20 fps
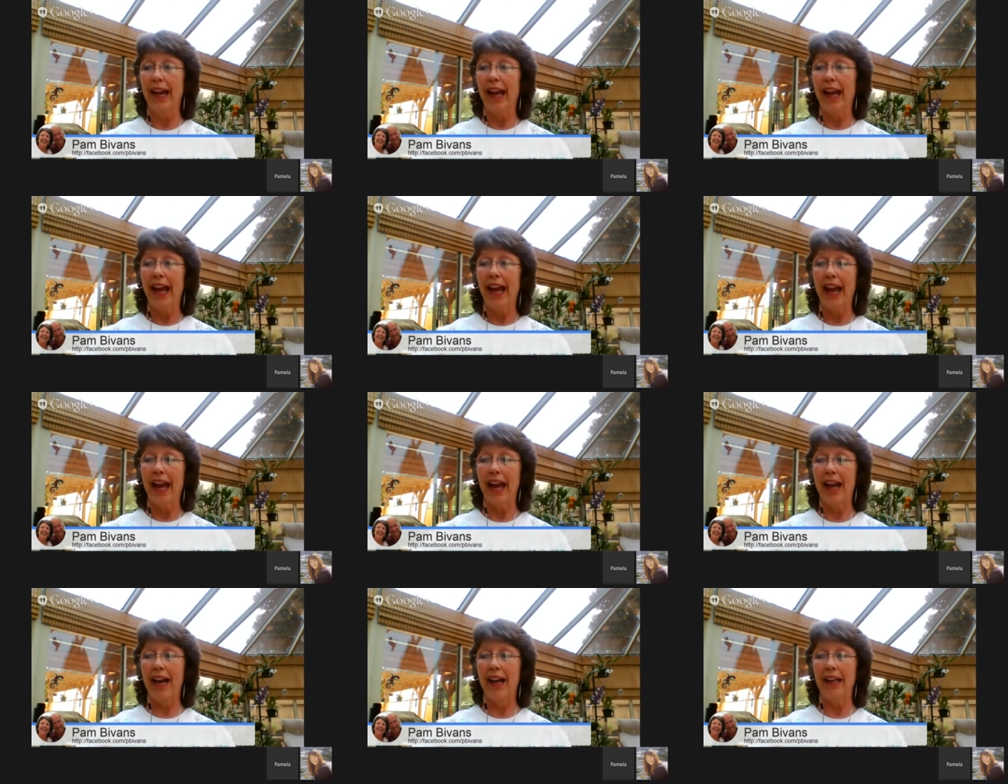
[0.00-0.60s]

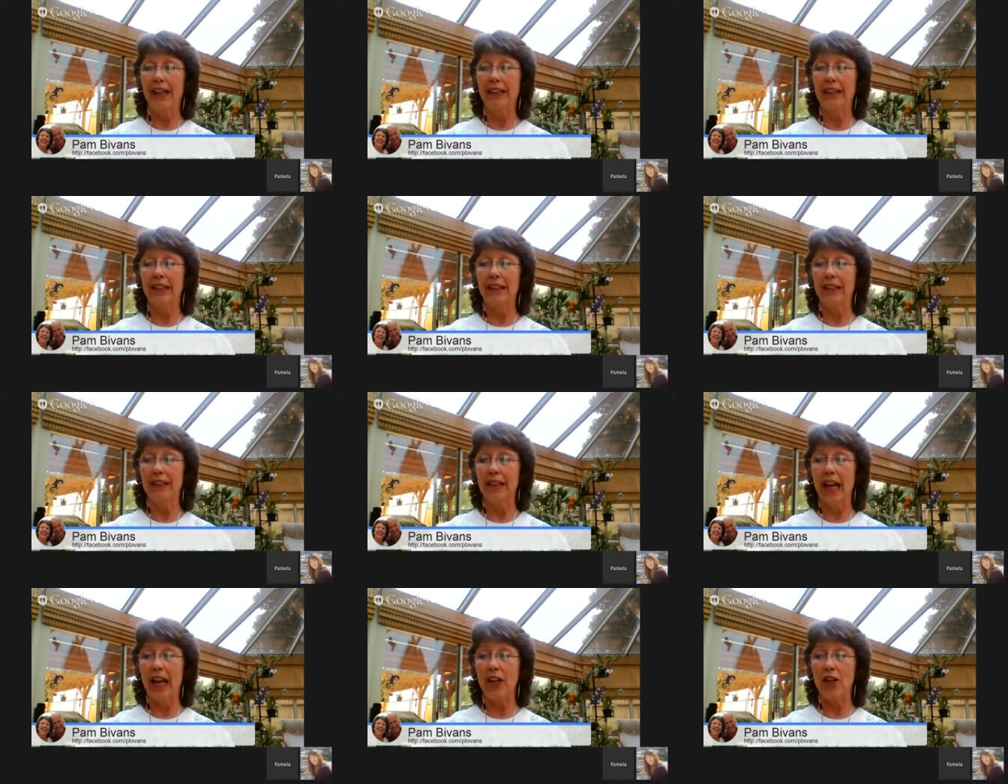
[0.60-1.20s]
and
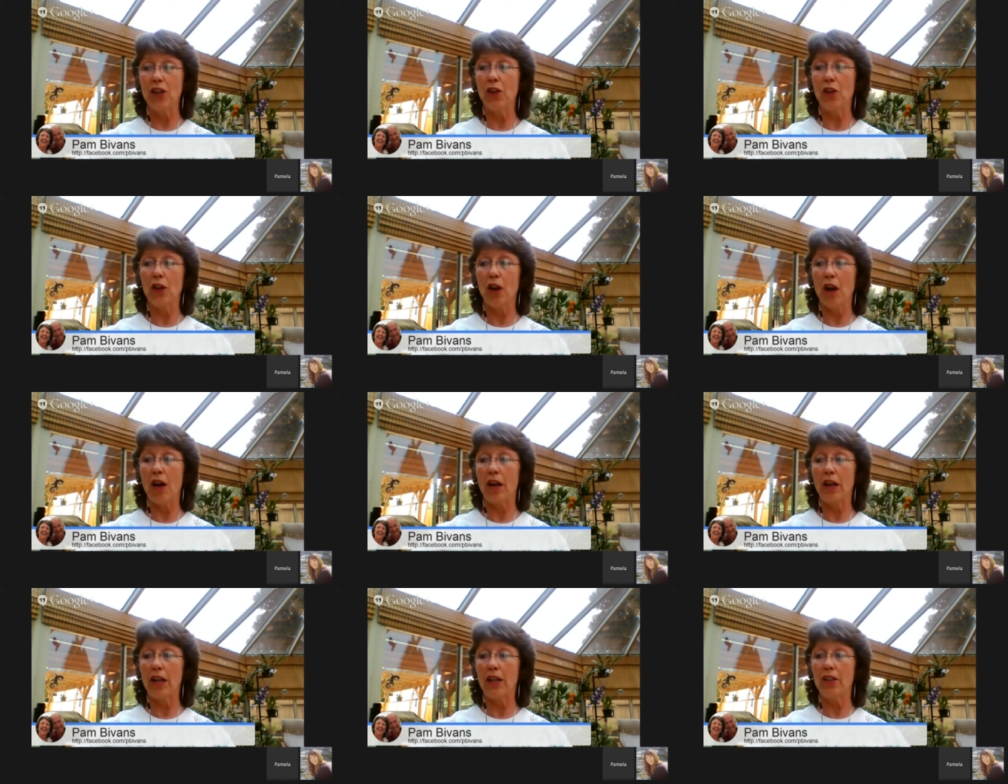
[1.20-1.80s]
let your
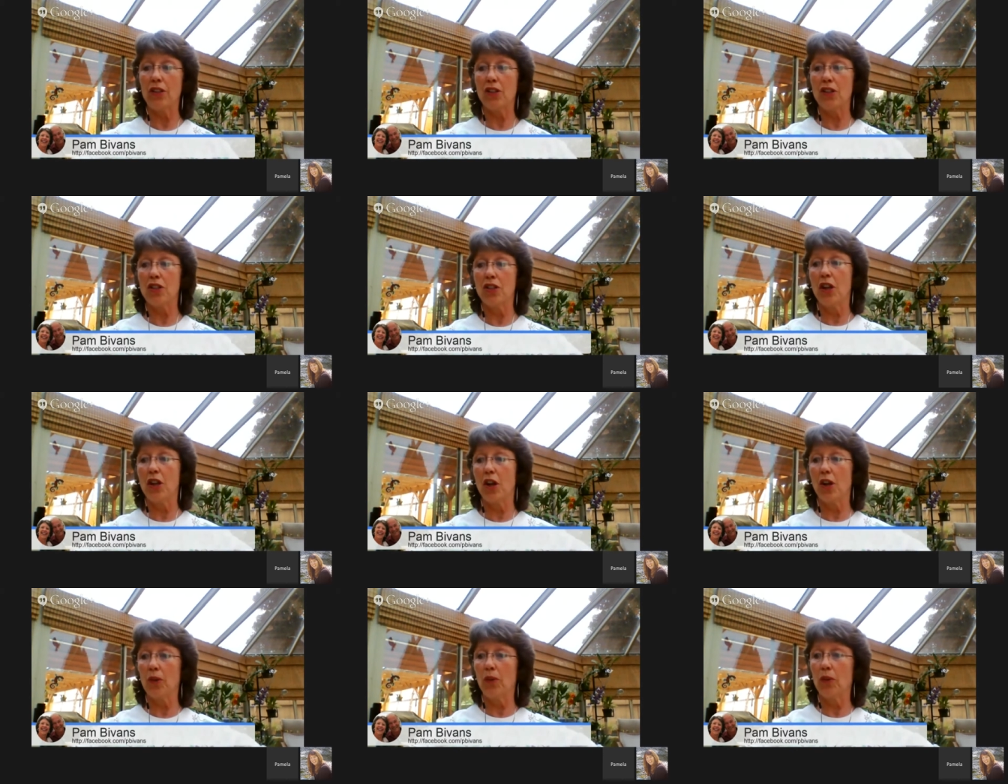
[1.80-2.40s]
audience
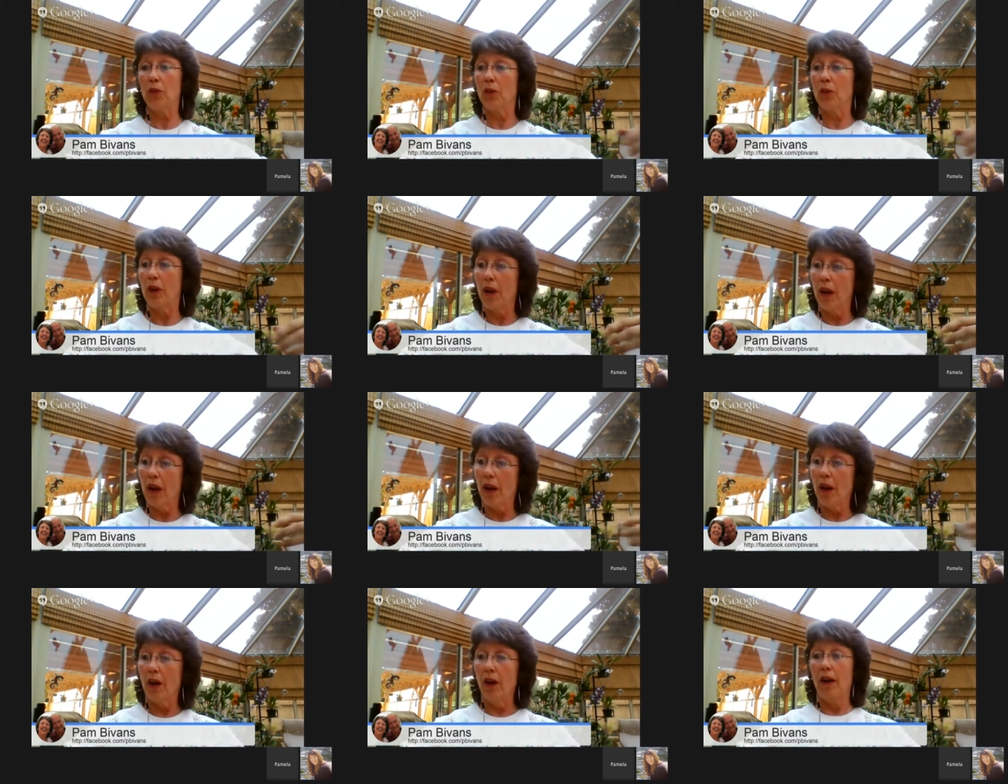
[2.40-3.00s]
know
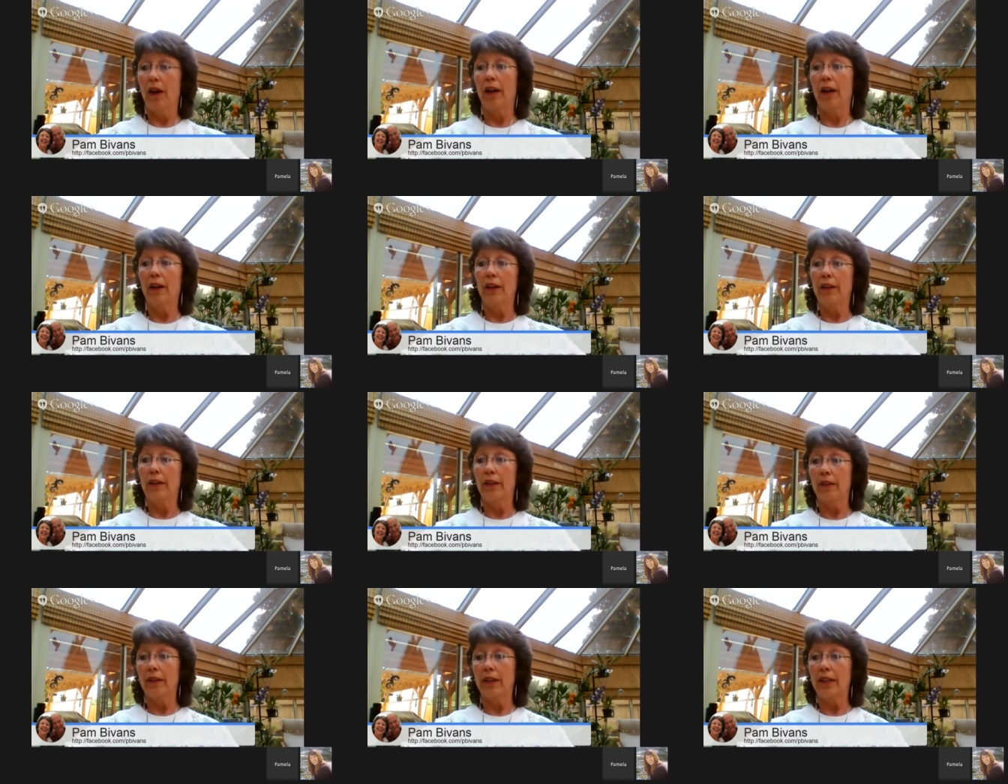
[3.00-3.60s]

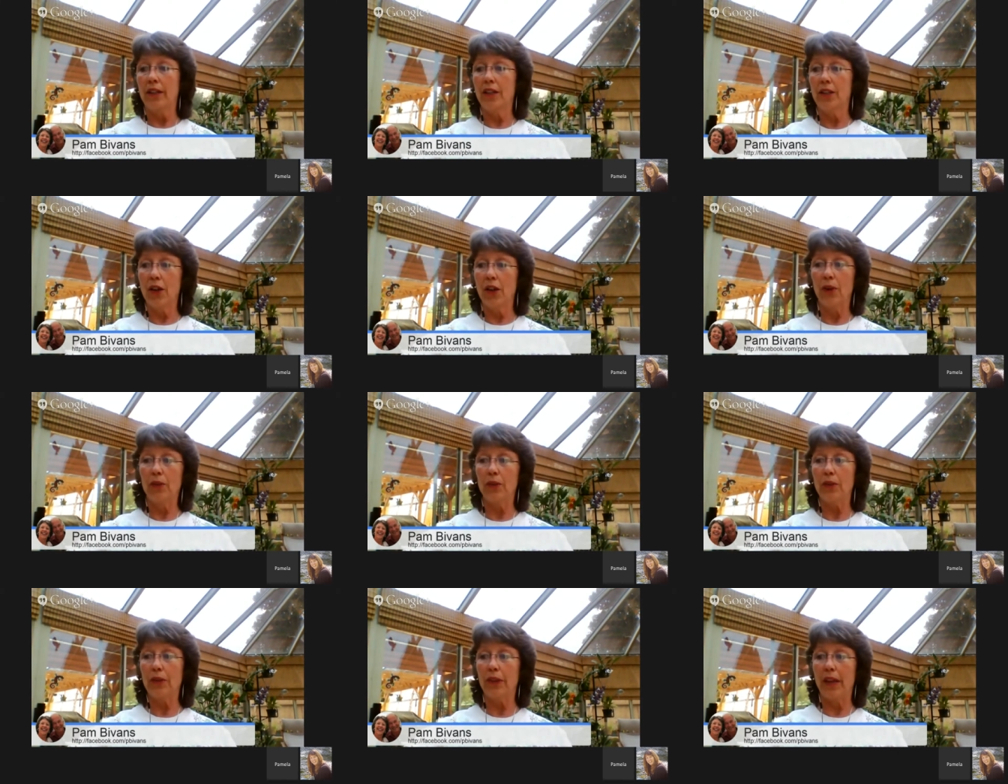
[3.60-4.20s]
you
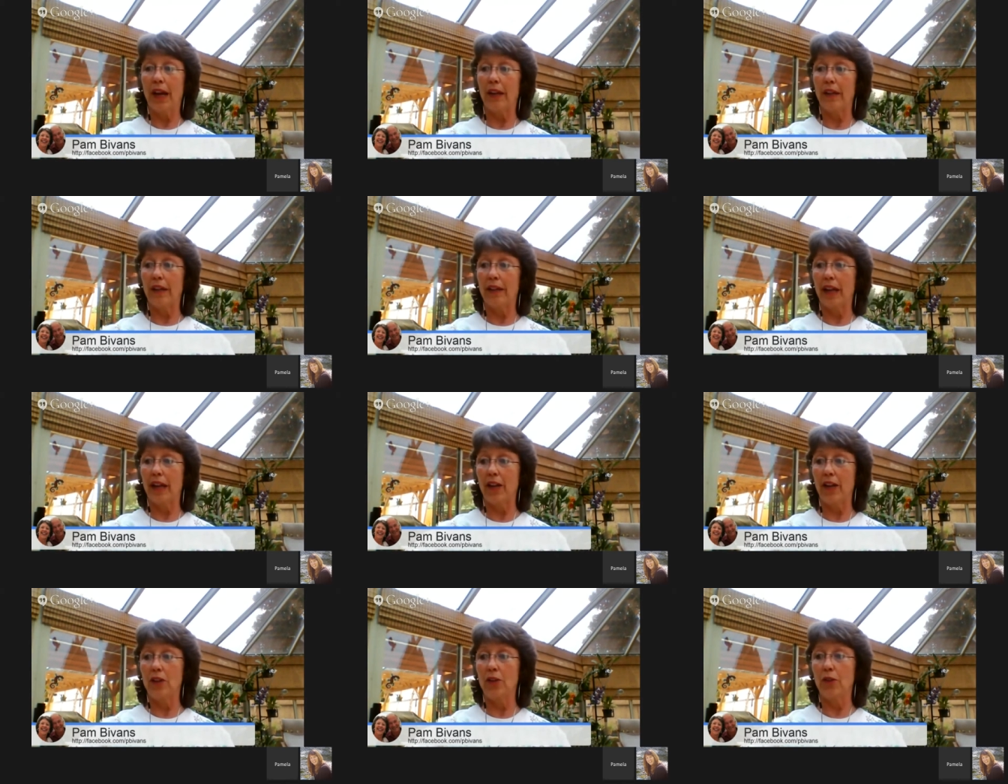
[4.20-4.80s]
know that
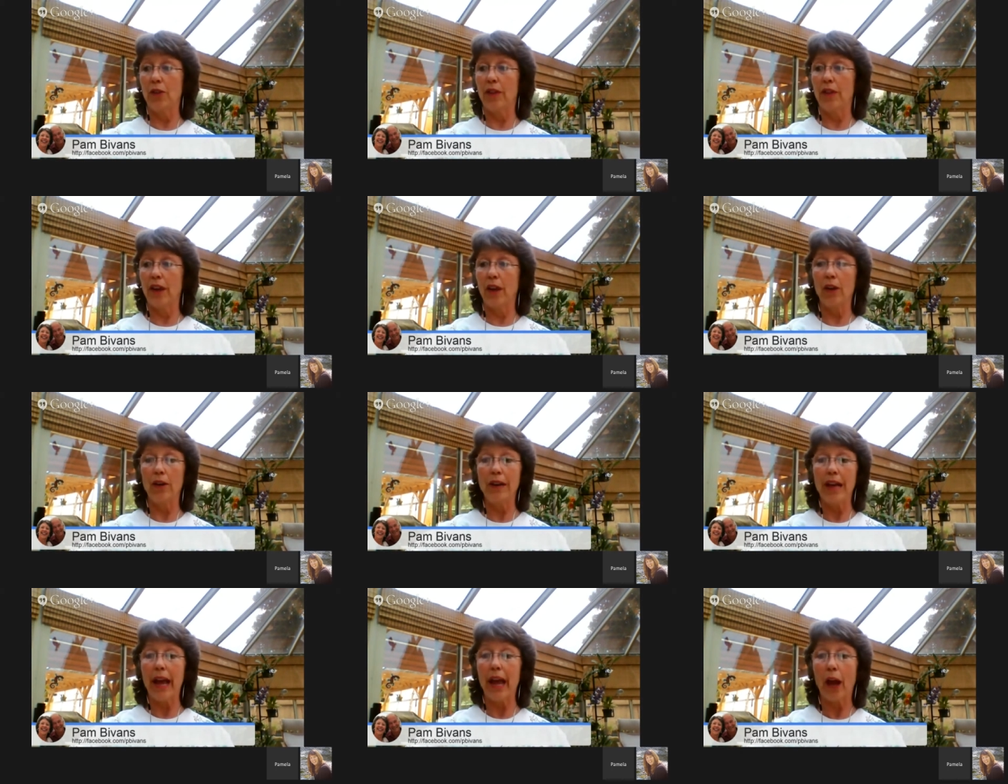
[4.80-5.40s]
that you're there to
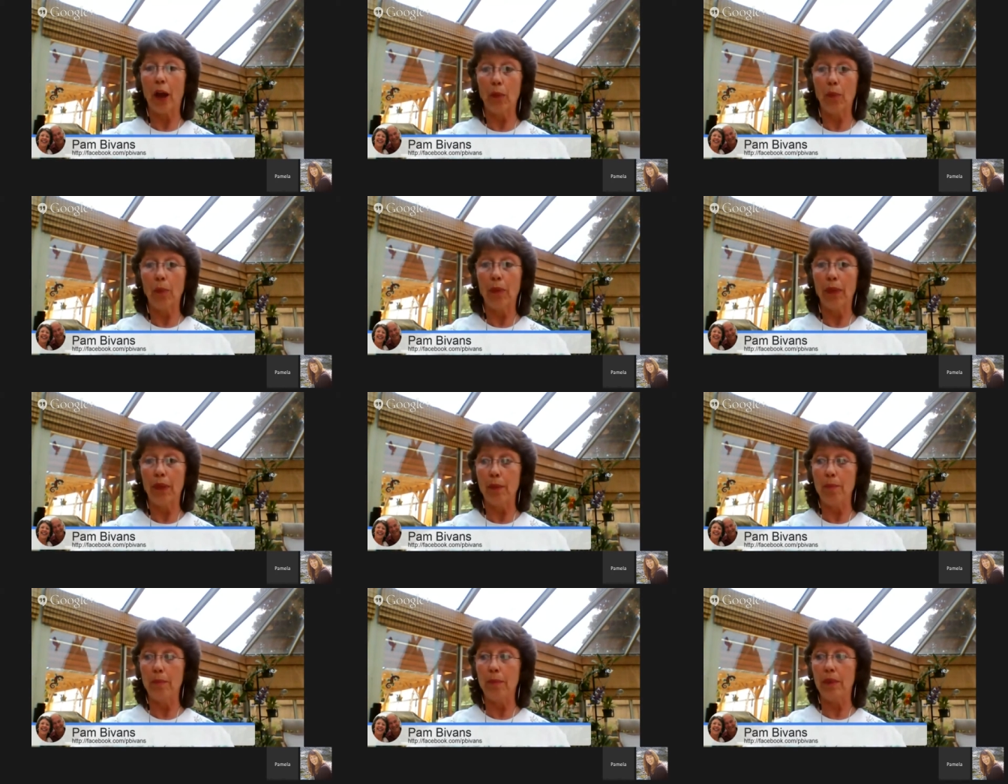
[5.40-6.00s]
help
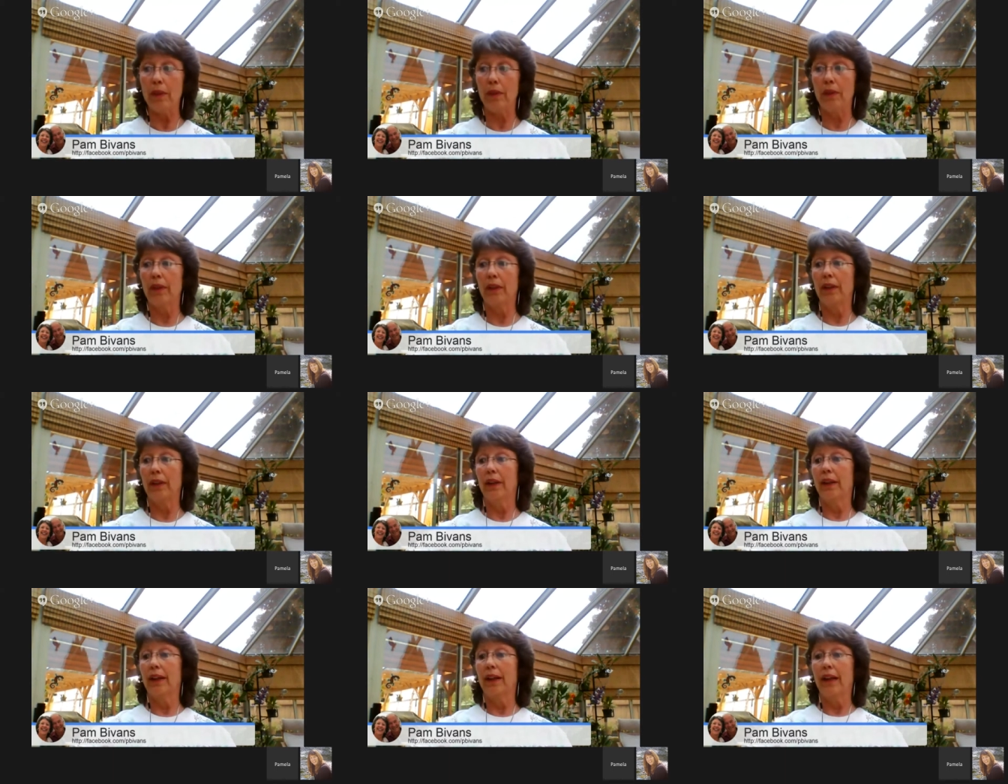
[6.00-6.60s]
them
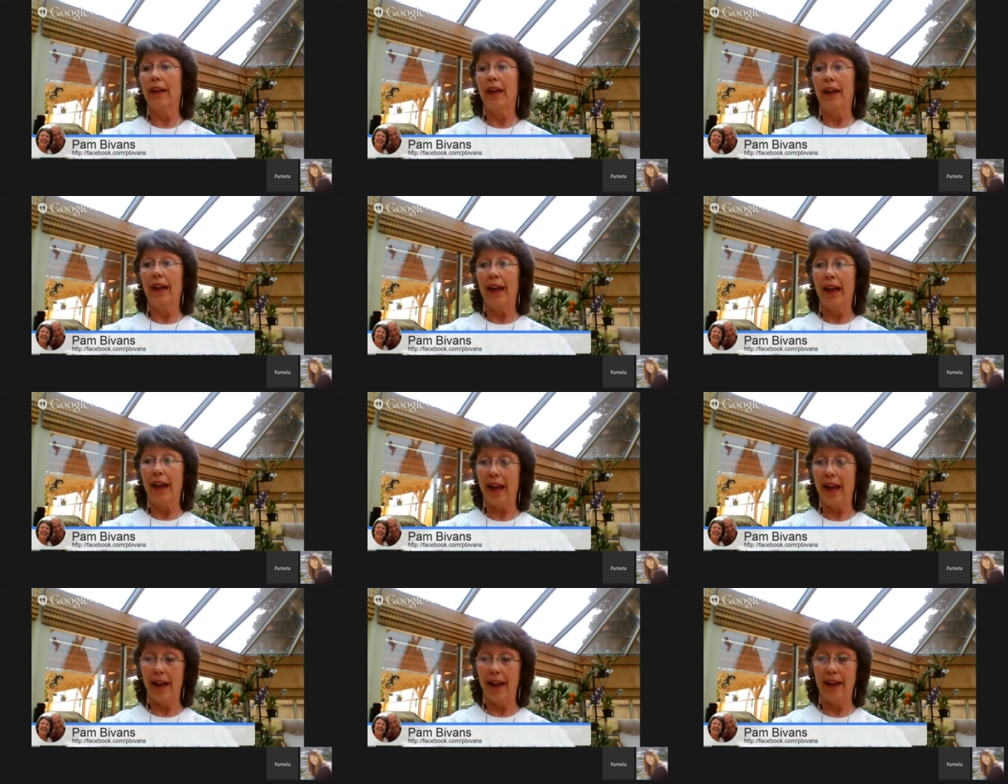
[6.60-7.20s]

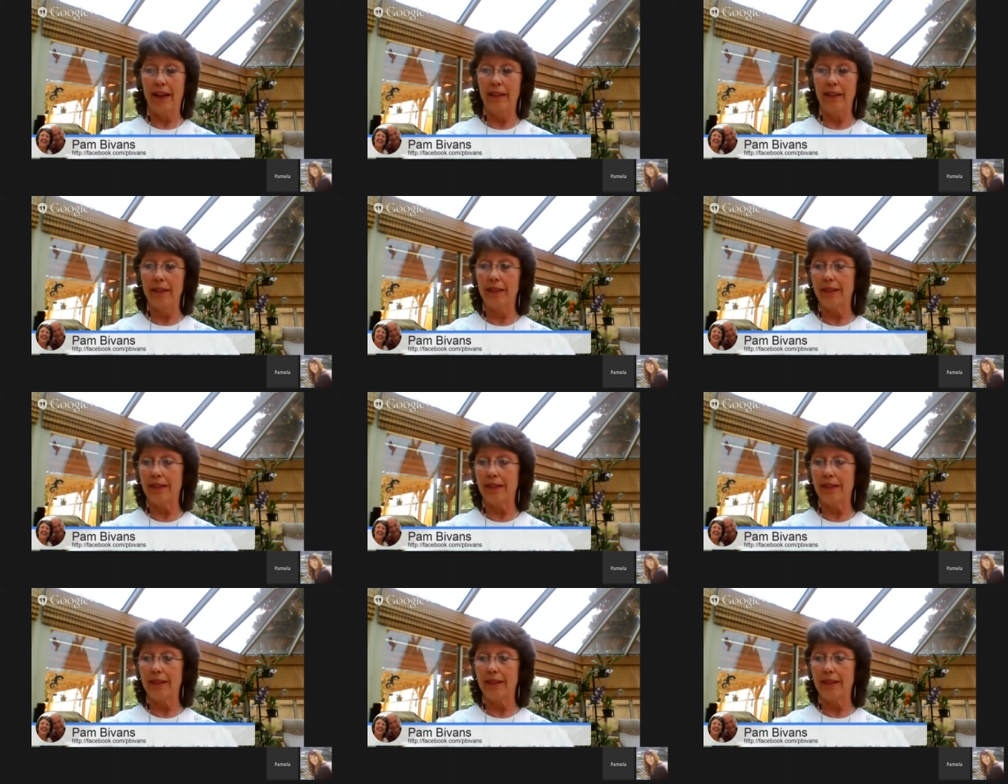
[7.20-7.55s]
and